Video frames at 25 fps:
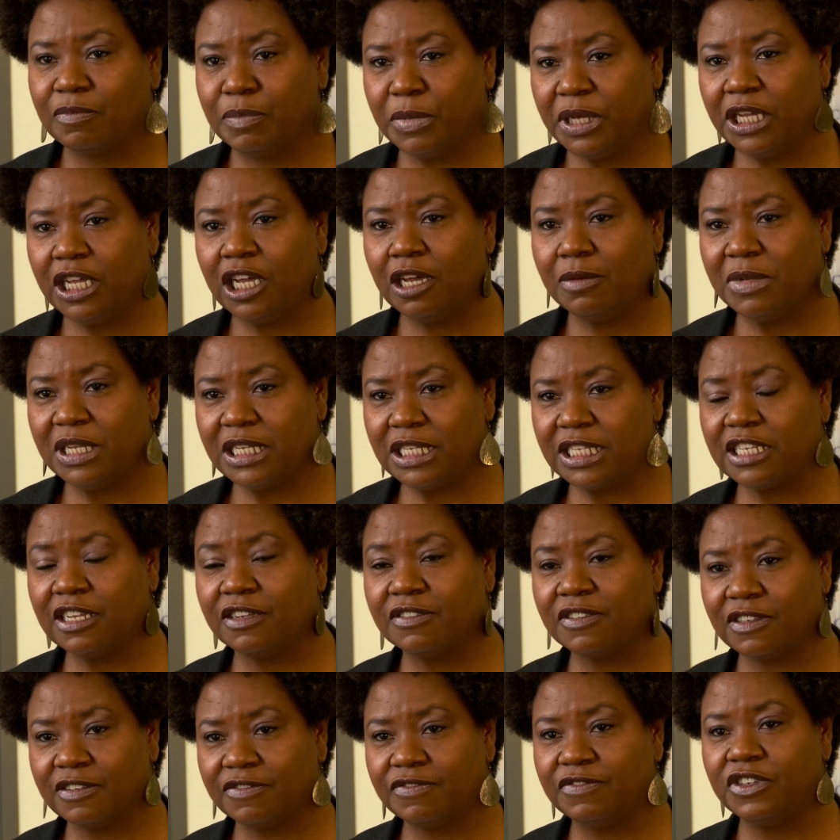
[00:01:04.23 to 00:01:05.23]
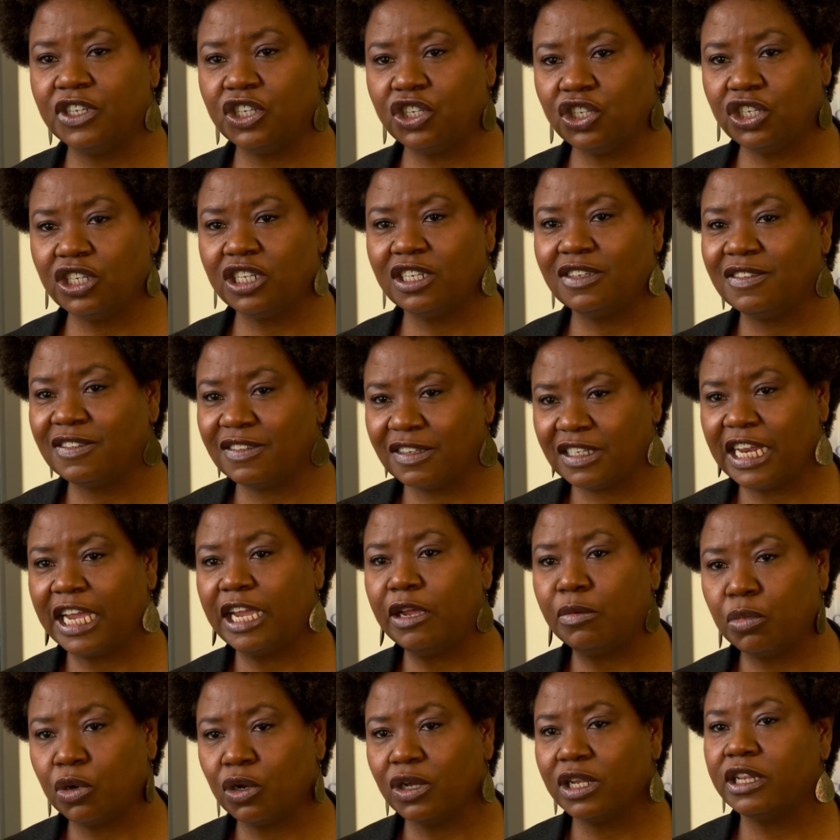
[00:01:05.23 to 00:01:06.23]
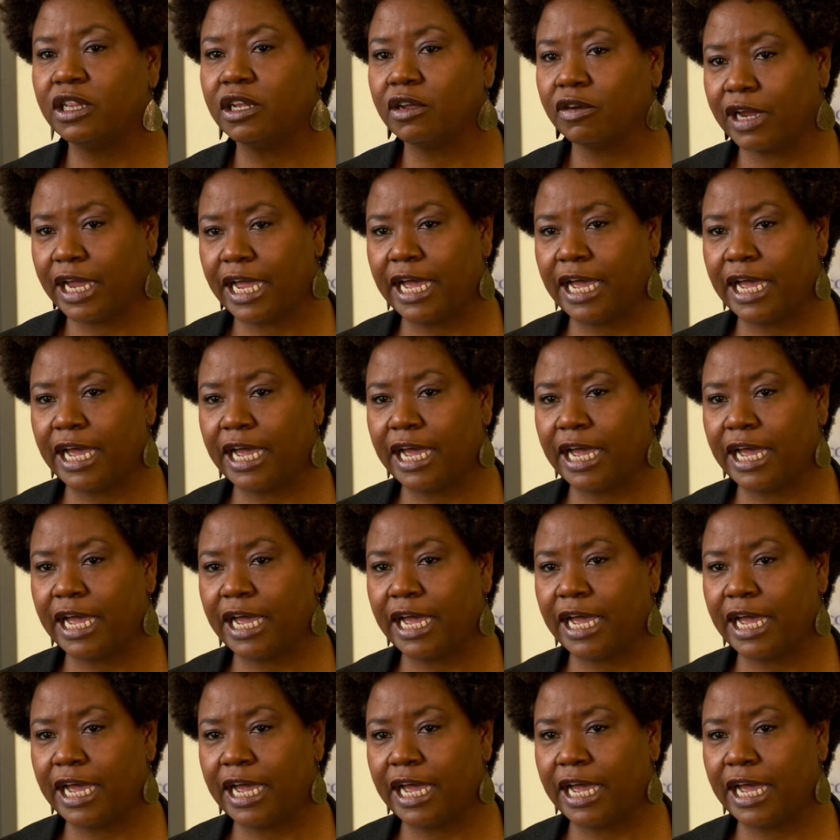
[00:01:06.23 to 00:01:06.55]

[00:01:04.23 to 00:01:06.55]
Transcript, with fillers: of becoming self-sufficient and stable in their